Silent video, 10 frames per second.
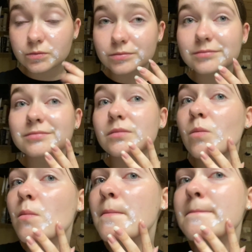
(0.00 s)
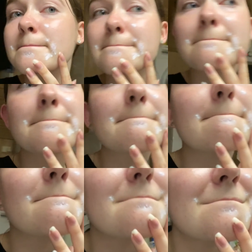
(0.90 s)

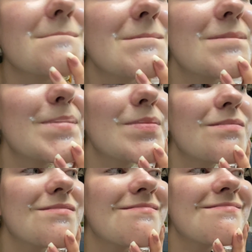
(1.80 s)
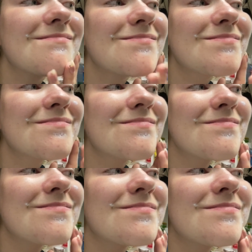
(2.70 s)
Nothing is said.